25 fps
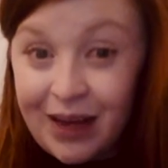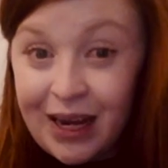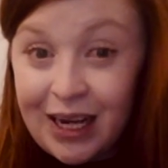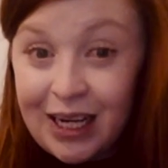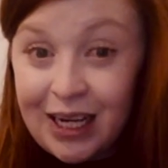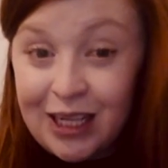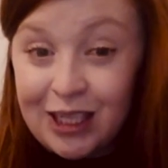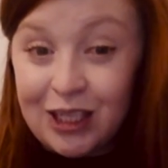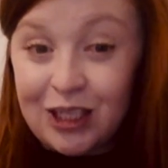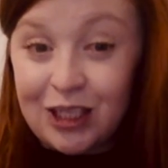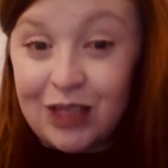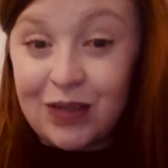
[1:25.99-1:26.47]

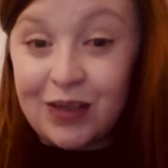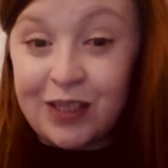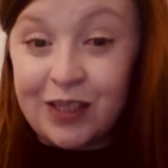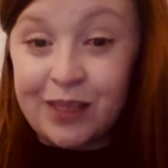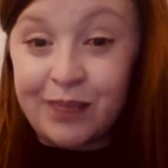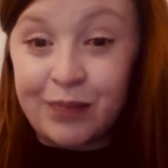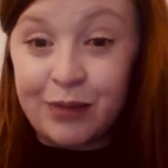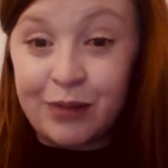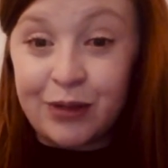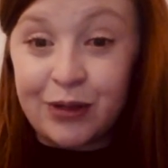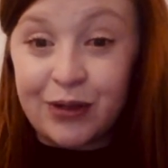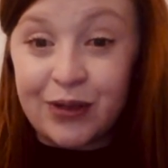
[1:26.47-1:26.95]
to
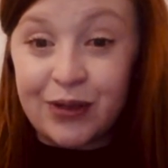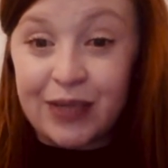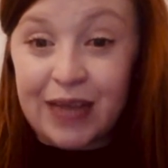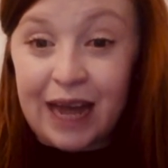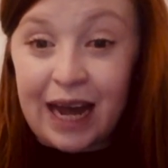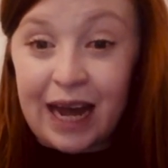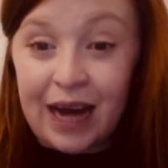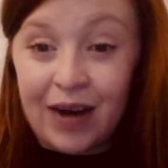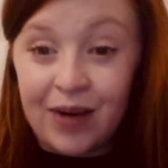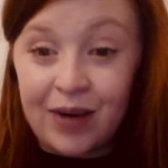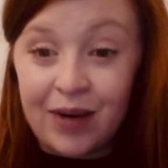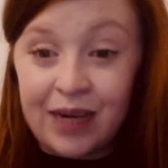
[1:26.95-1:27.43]
support
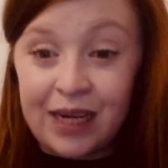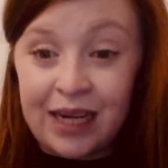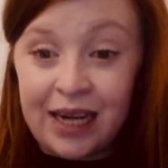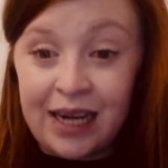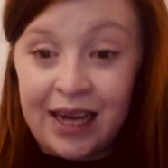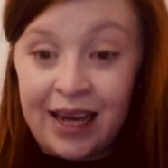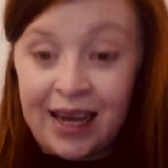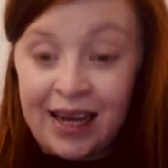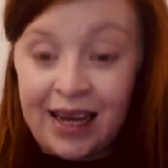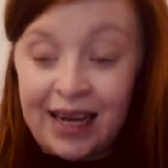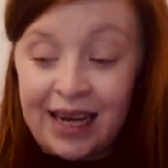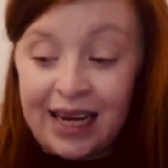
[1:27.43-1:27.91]
our
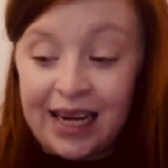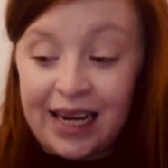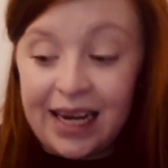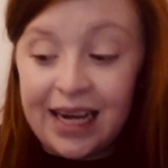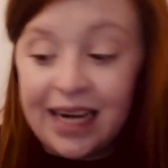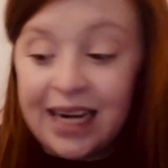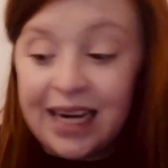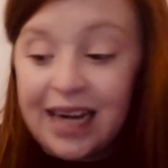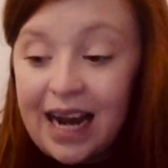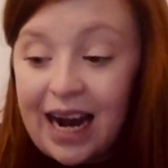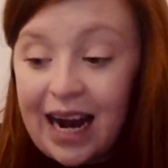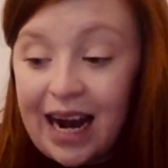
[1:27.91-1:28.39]
learning,
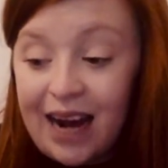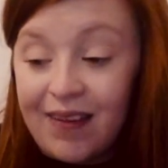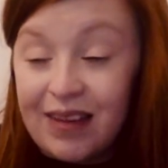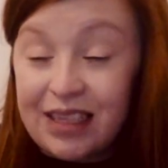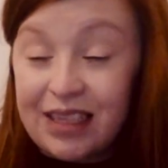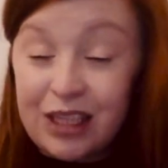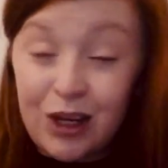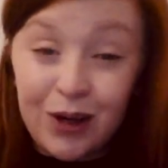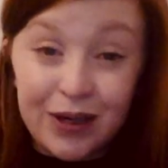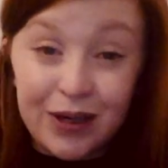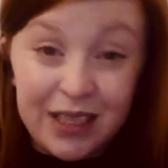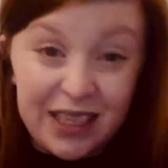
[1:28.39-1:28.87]
and there's
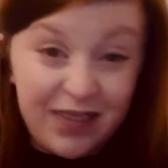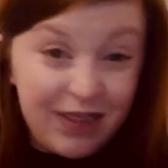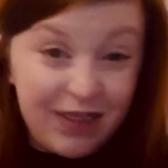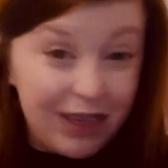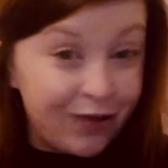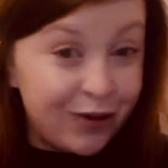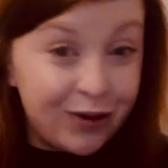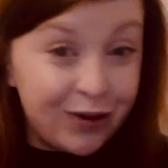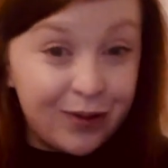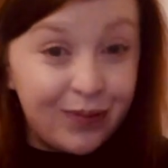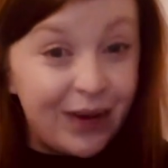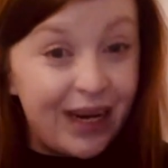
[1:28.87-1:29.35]
lots of different
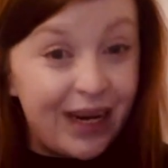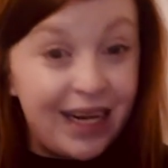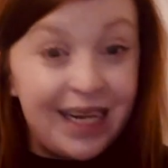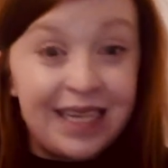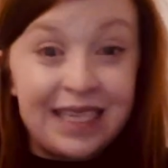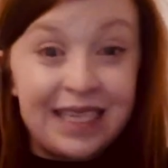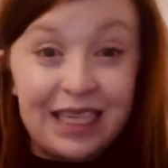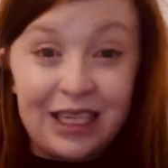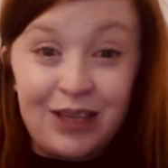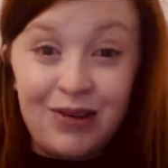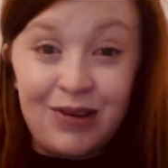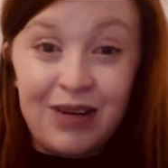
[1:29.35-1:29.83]
ways that you
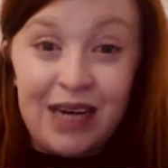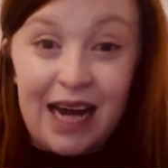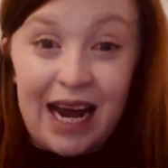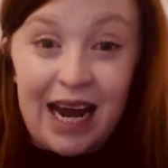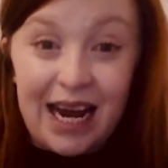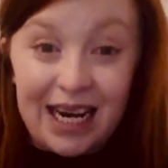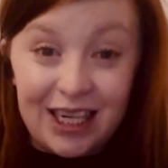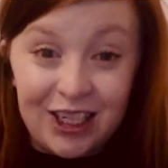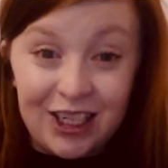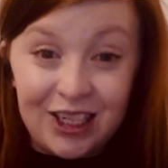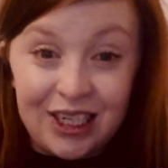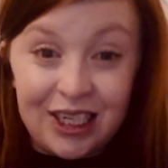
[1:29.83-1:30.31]
can
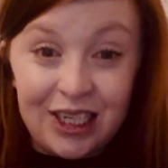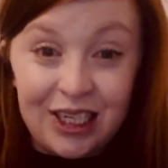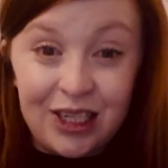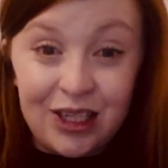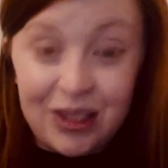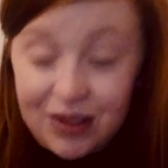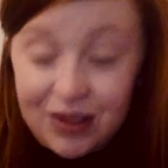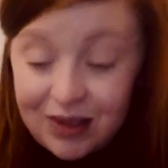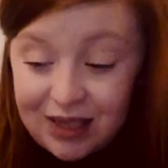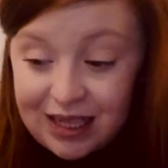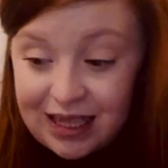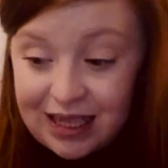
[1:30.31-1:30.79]
actually use
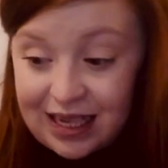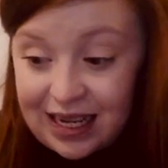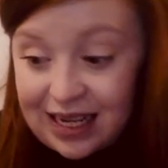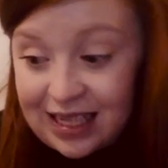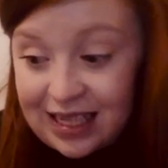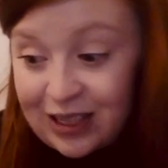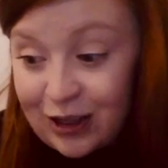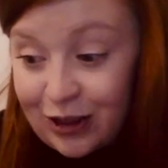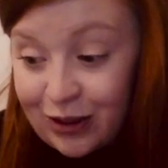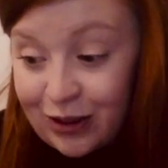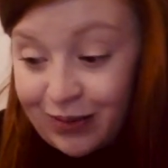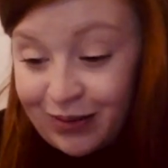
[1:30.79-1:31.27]
this
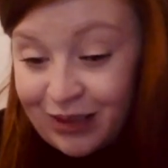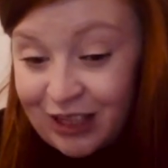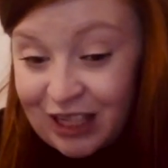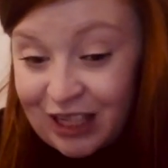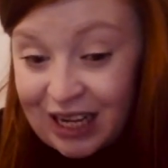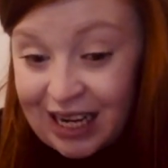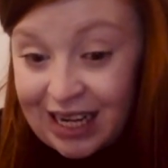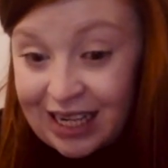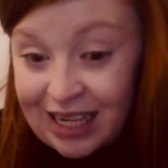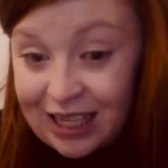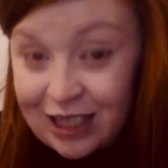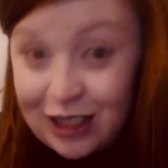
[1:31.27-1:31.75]

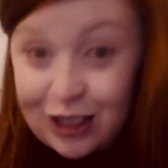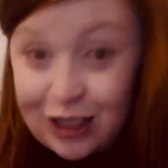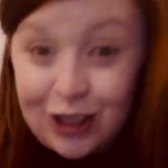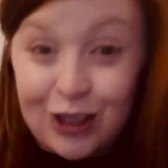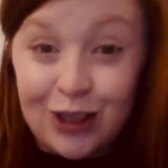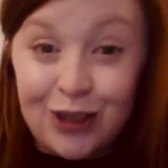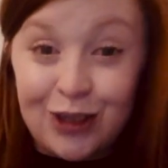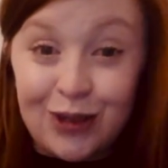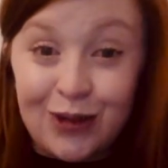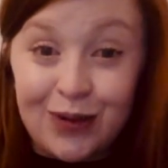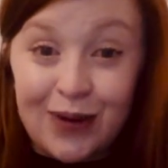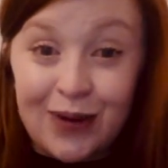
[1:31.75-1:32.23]
object
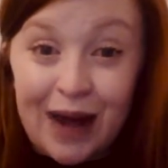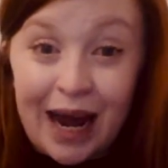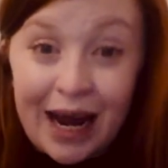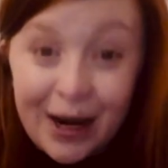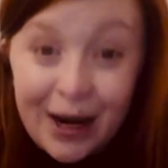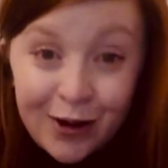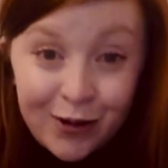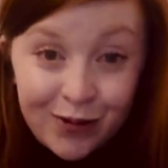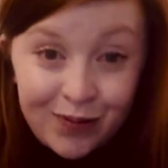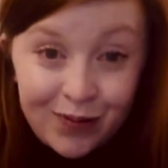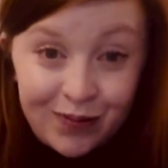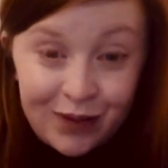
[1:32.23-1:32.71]
to
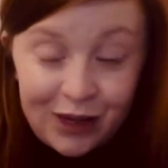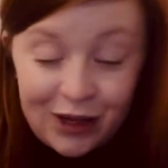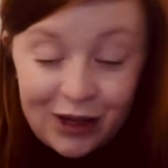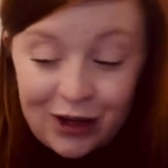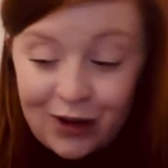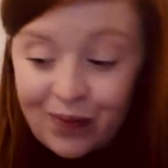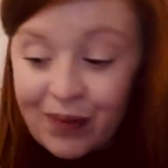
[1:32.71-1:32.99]
help you.